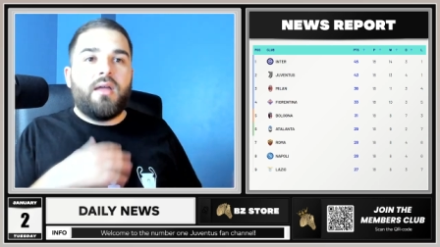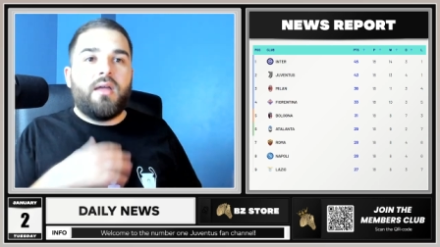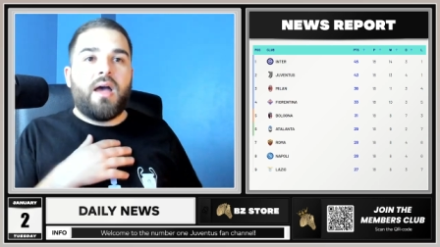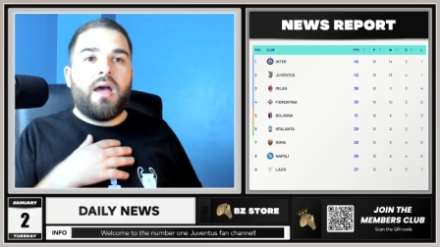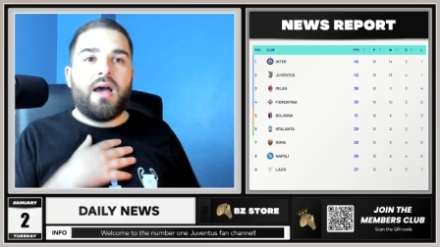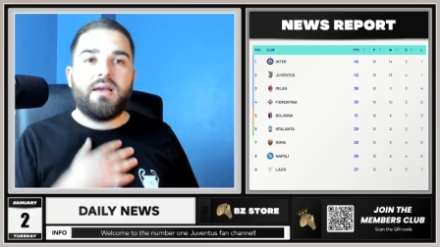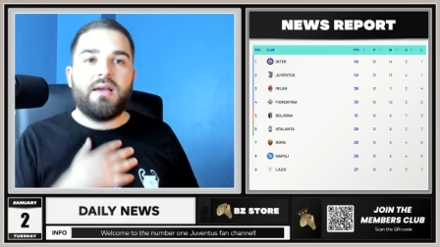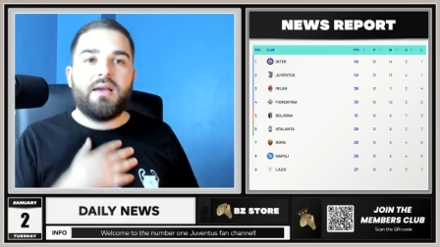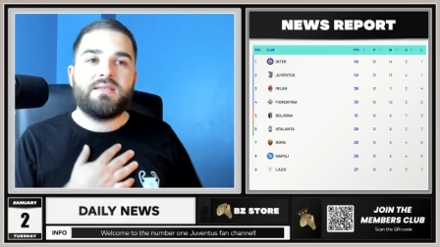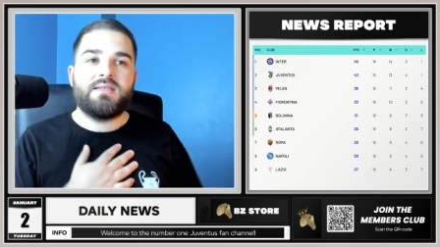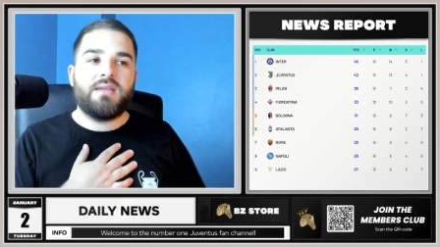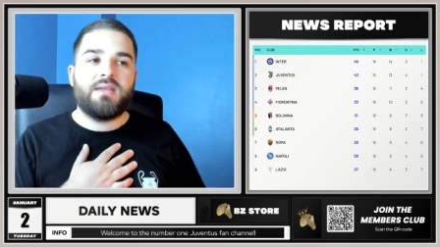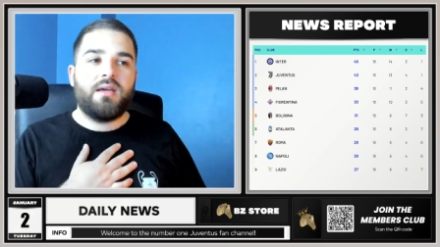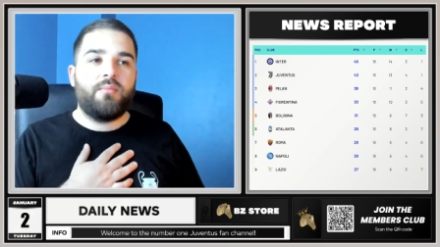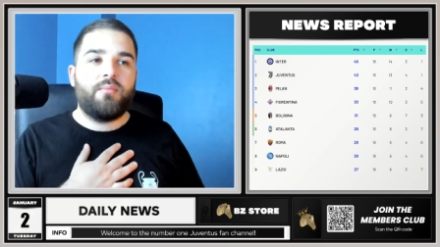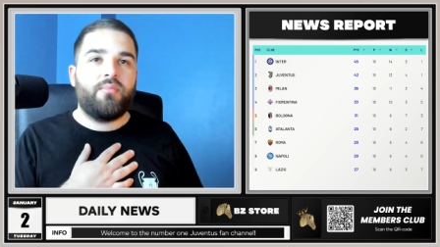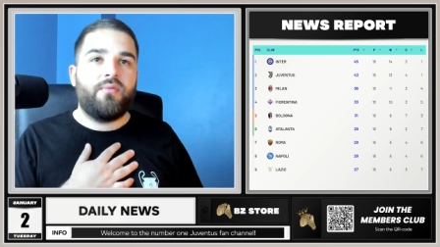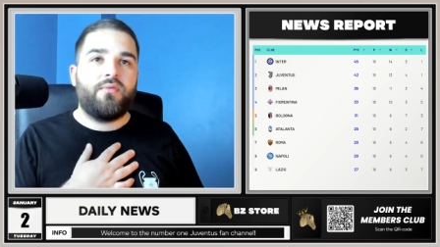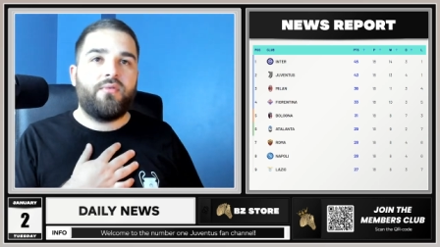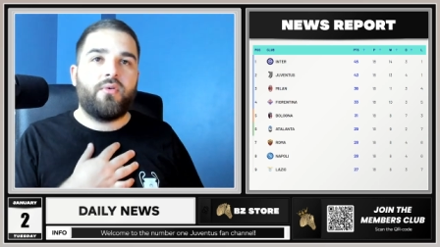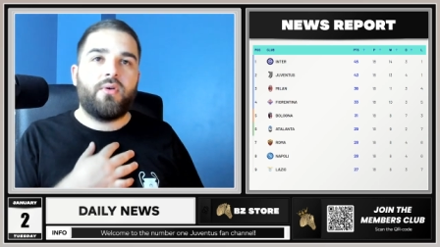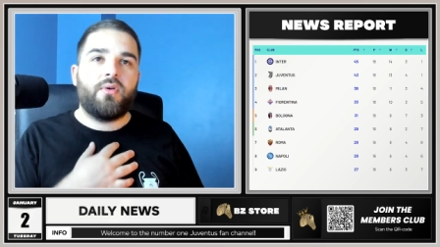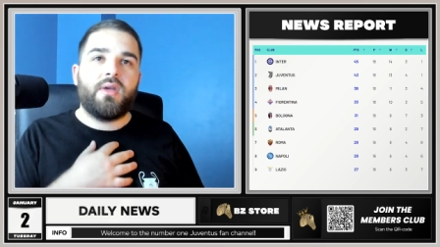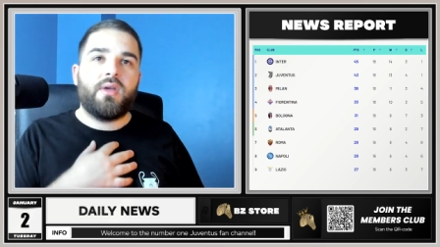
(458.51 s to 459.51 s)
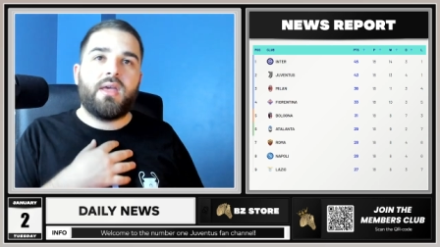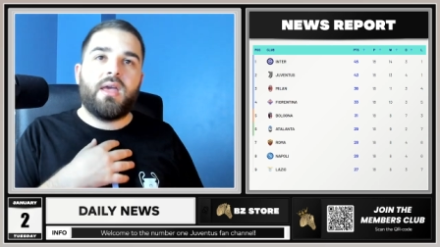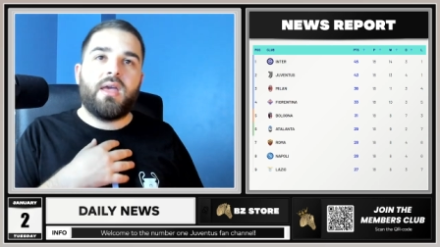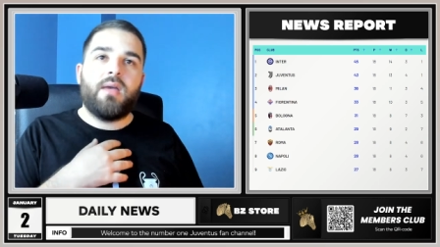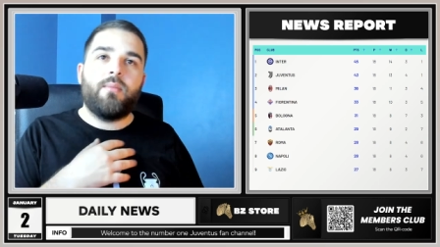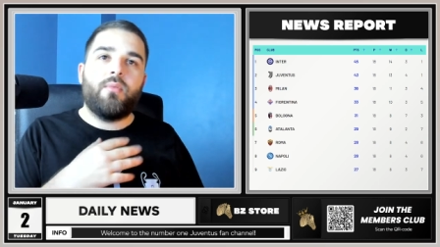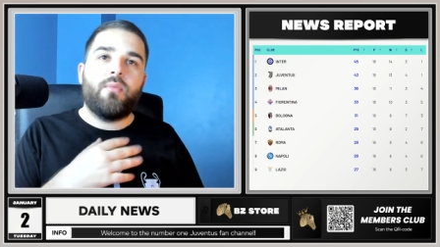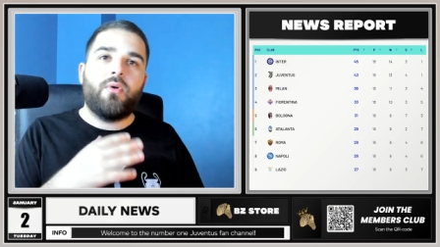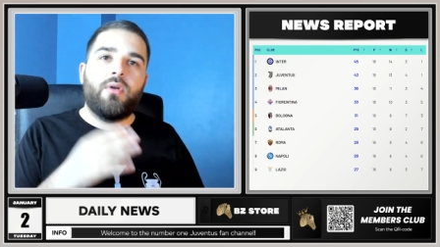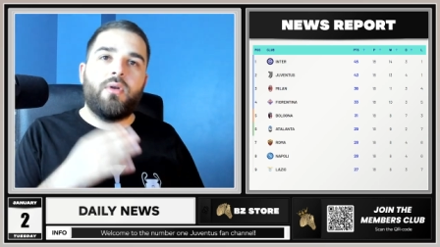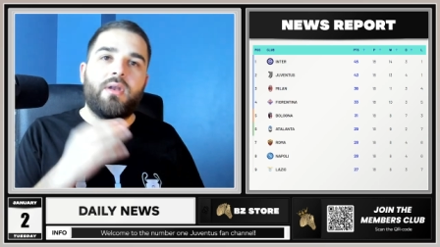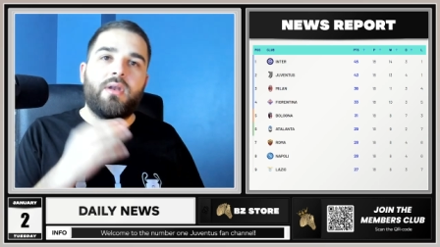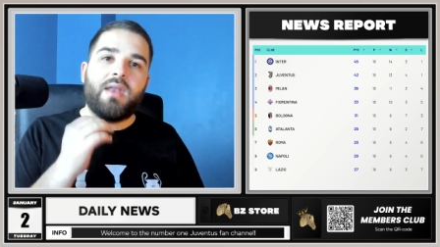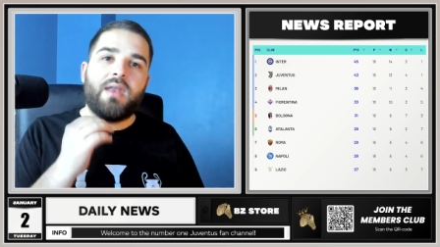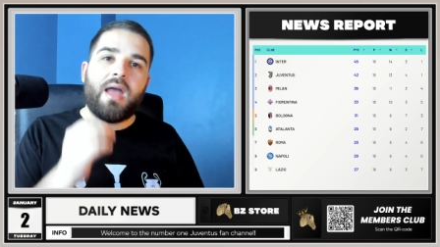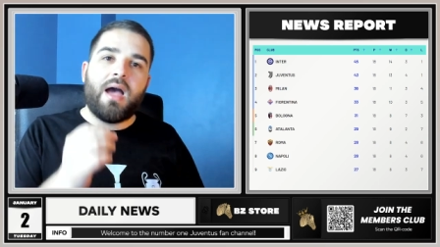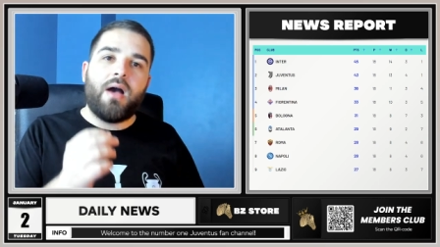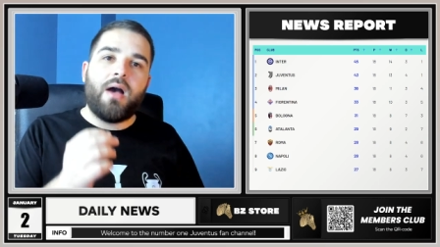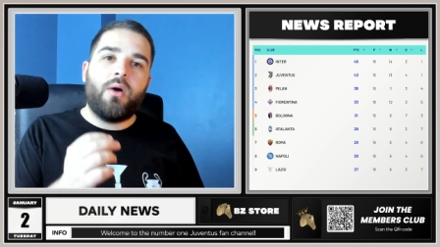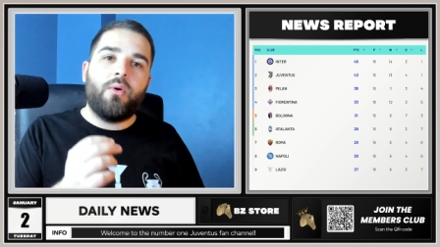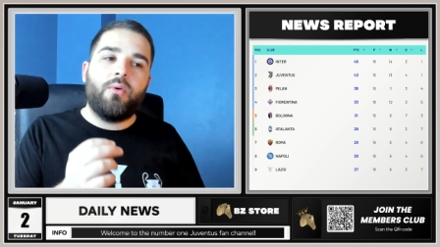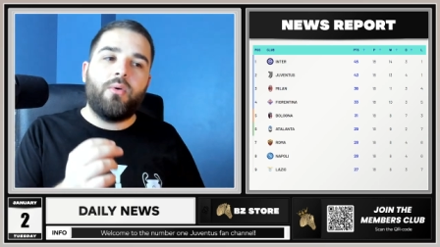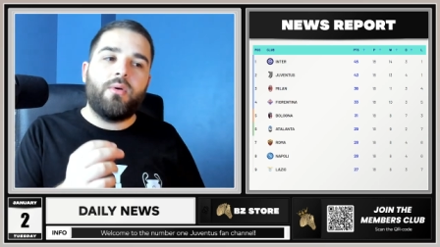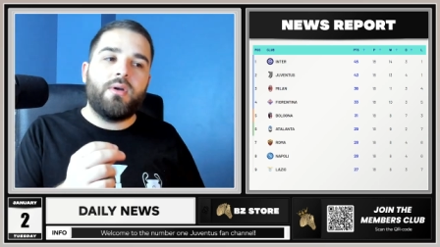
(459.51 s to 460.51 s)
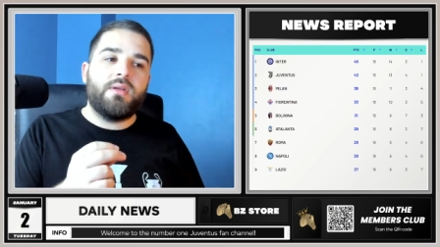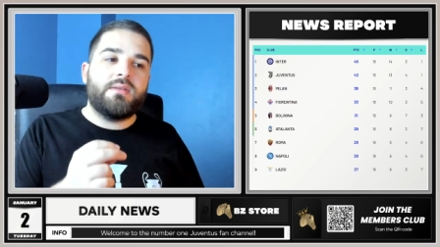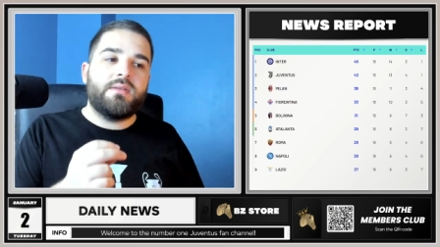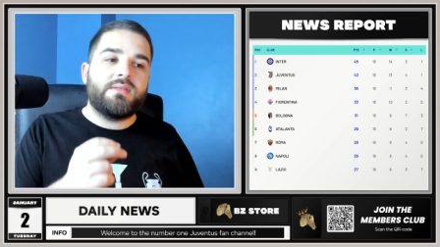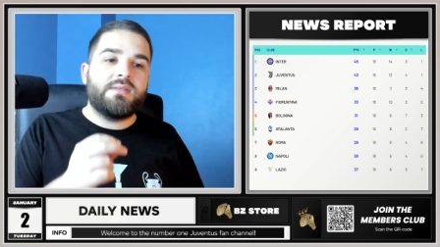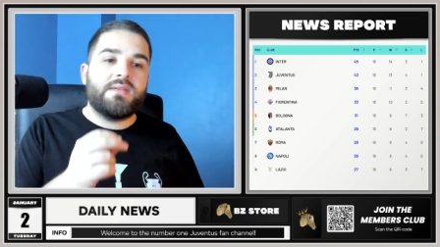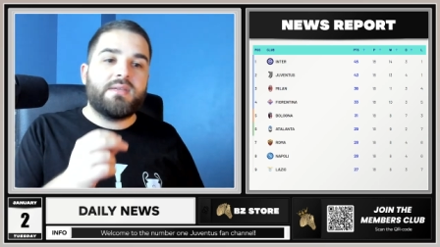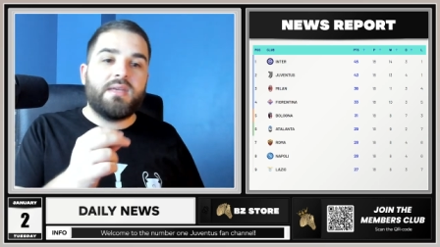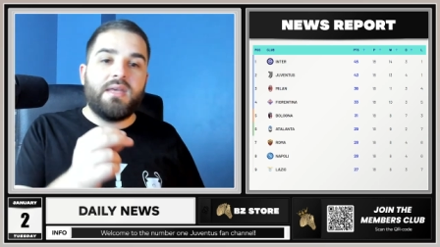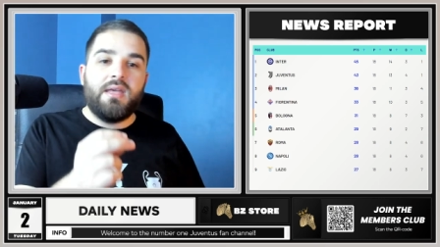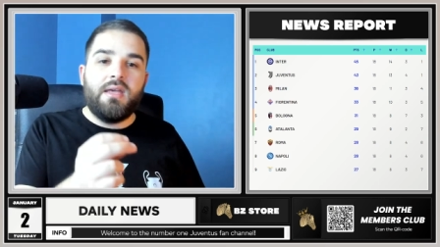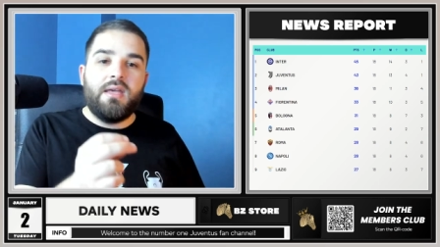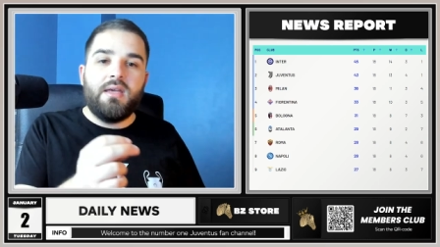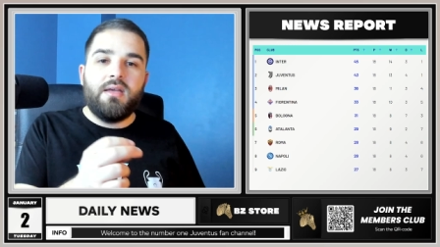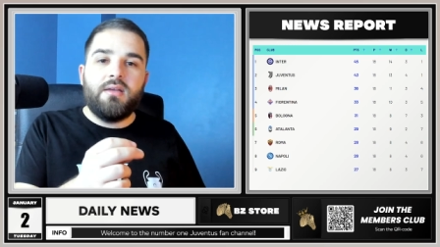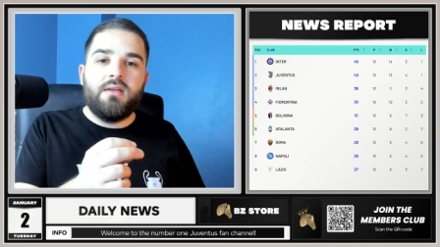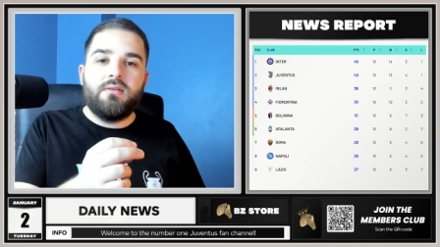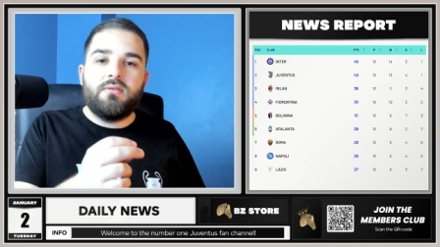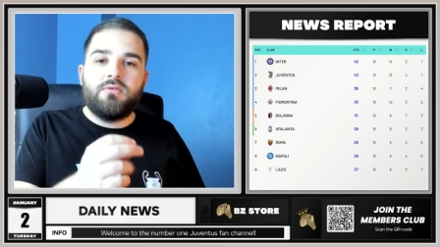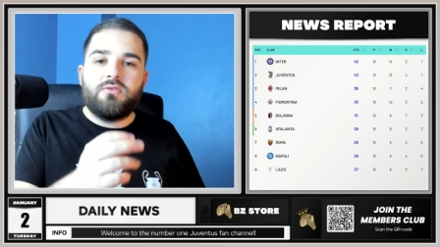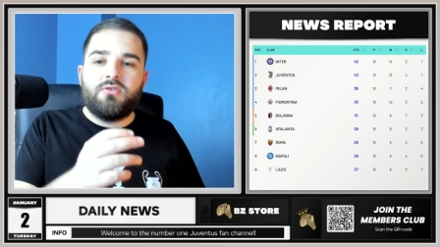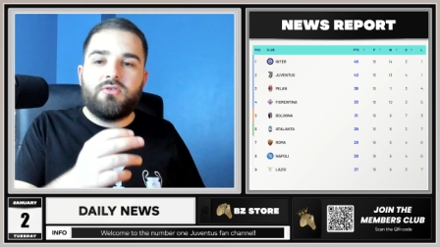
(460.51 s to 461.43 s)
I said before the game, now it's key